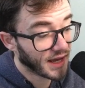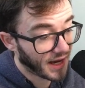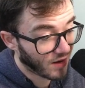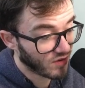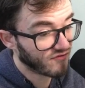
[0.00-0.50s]

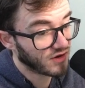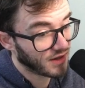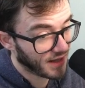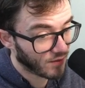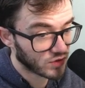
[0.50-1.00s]
However,
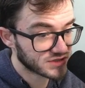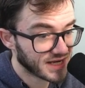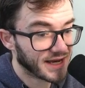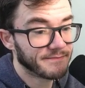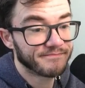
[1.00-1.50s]
once
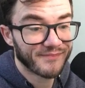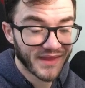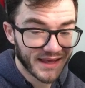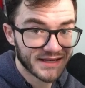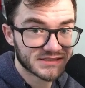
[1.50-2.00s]
again,
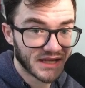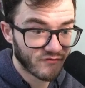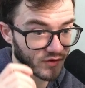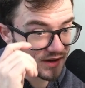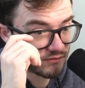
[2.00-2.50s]
it is
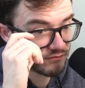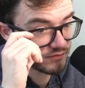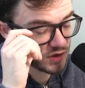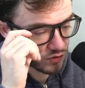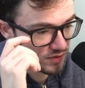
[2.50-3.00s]
leveled out.
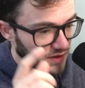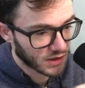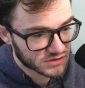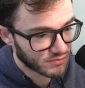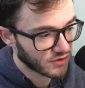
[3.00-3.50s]
In the
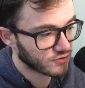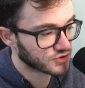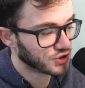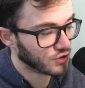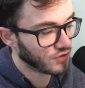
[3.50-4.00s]
last month or
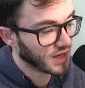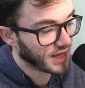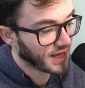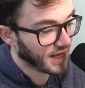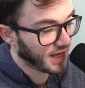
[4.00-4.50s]
so,
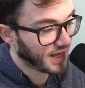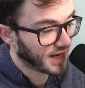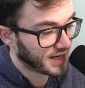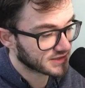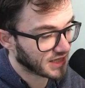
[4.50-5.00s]
it
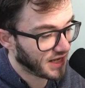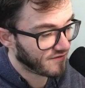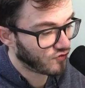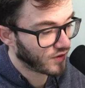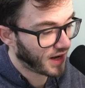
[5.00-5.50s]
has
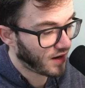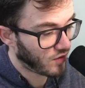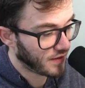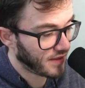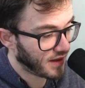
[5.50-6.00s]
leveled
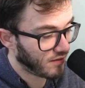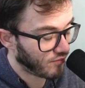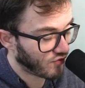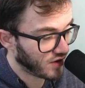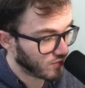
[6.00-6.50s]
out and they're
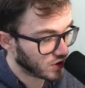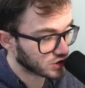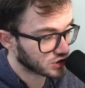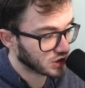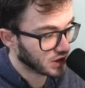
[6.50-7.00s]
pretty
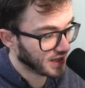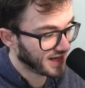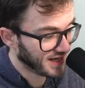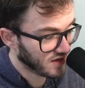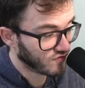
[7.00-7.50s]
much
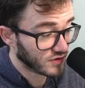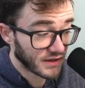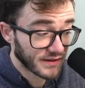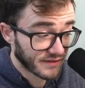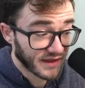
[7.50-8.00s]
even.
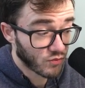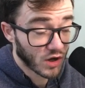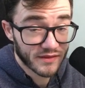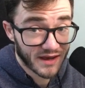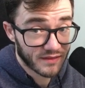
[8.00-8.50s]
And they
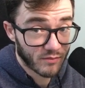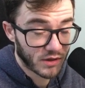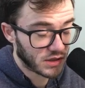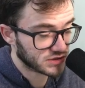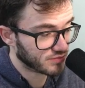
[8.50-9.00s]
were that in the
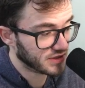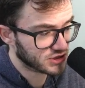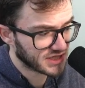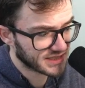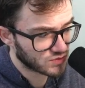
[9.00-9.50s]
past, but they
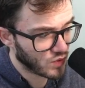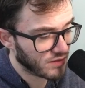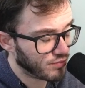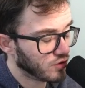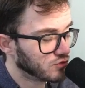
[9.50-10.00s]
just had this
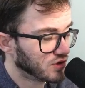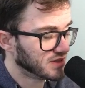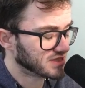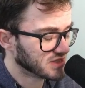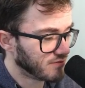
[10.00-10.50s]
weird boom during
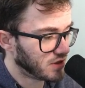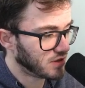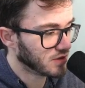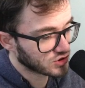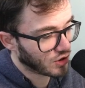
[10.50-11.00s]
the summer.
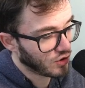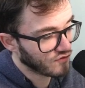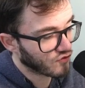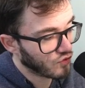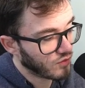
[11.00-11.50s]
So
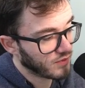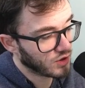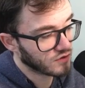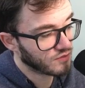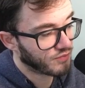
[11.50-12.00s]
overall, when we
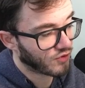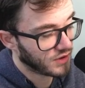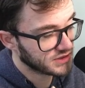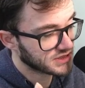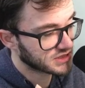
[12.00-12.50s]
look at the
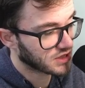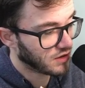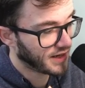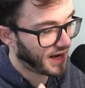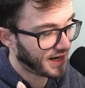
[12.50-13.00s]
price of this
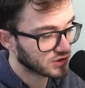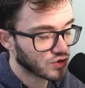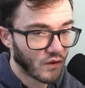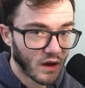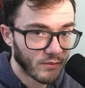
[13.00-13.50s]
card, it has
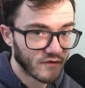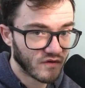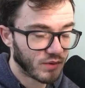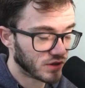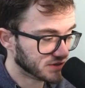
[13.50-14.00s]
gone up over
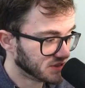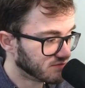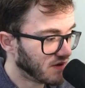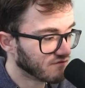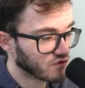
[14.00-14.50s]
the past 6
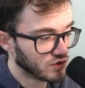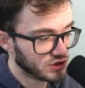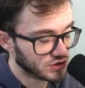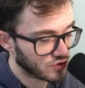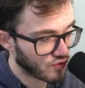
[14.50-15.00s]
months,
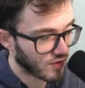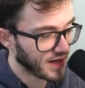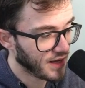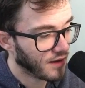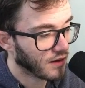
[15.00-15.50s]
which is great.